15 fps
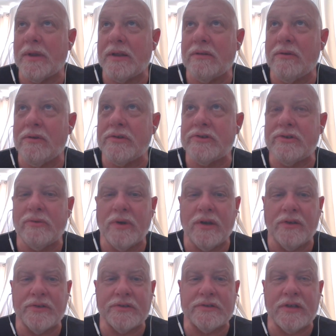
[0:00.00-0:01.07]
like Lawrence
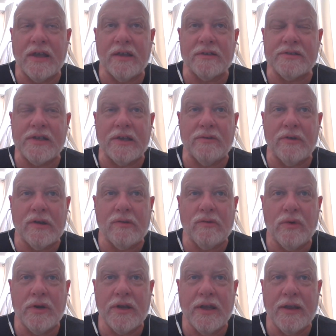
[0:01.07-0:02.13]
Durrell's Alexandria
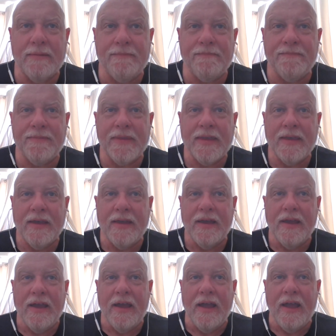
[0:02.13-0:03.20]
Quartet
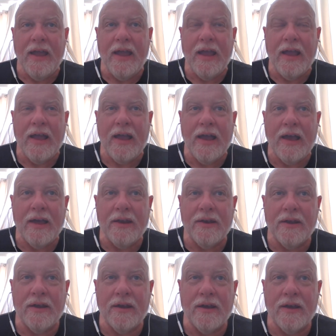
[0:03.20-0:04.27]

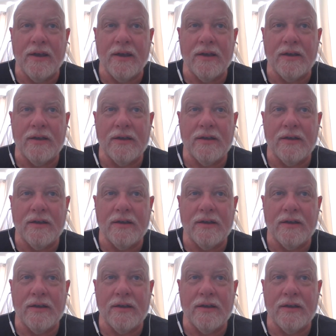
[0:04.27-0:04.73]
and uh,